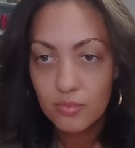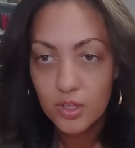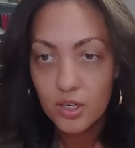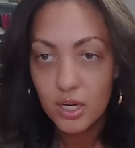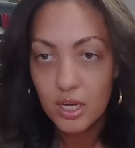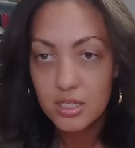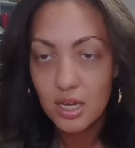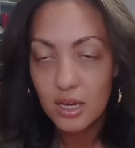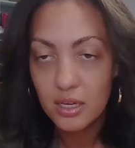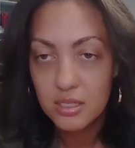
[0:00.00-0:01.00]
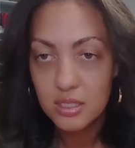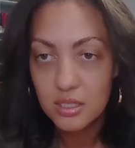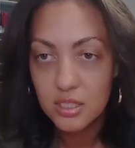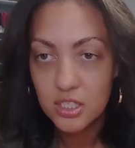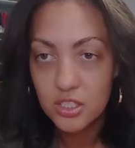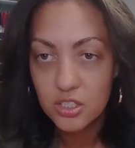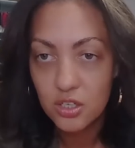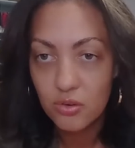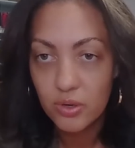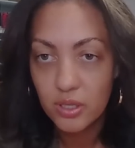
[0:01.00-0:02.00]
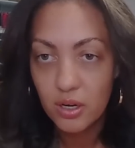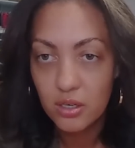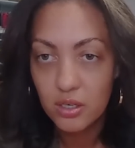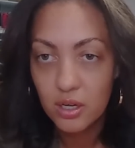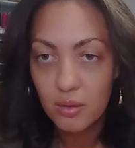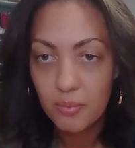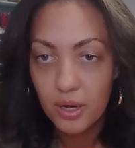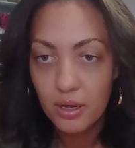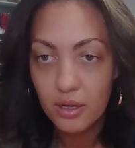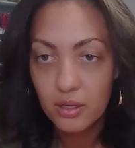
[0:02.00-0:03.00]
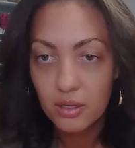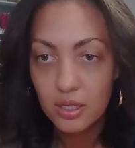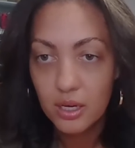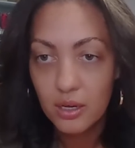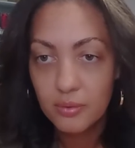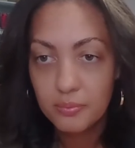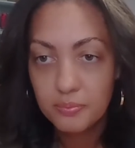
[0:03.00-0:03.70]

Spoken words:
Good ASD teachers are really hard to come by. Yeah.